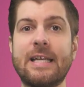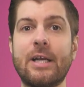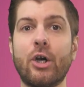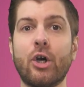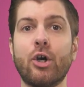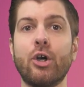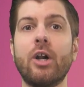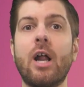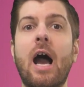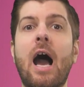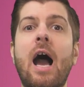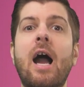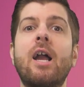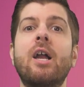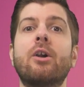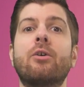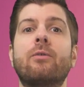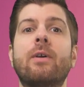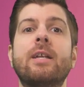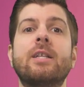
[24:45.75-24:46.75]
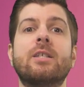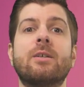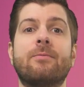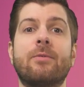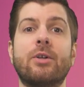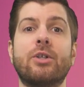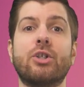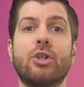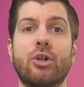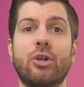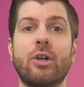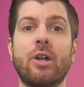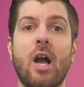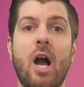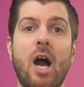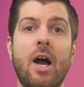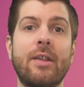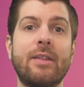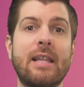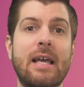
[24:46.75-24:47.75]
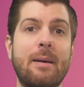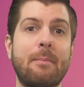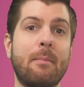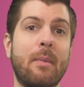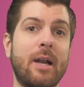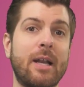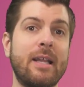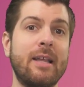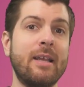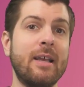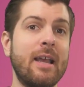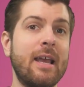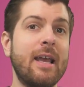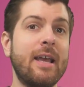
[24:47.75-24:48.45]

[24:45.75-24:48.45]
and earn higher rates of return on that money